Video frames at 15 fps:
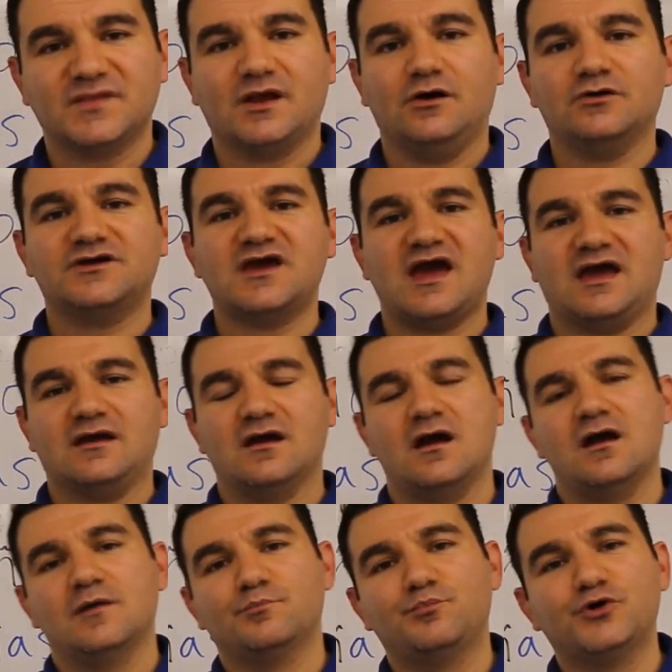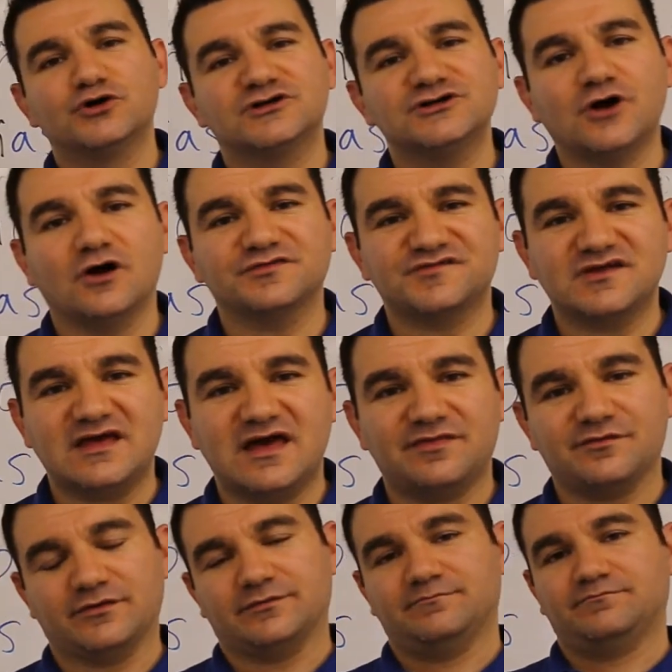Okay, put it all
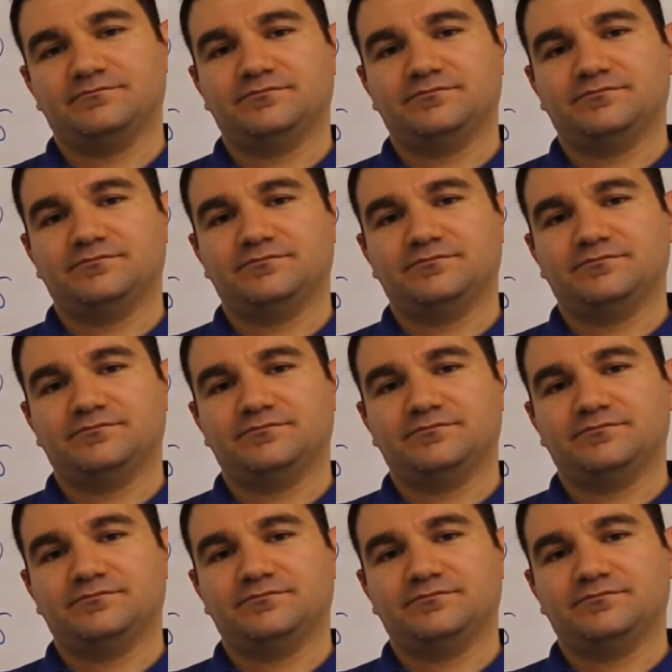together.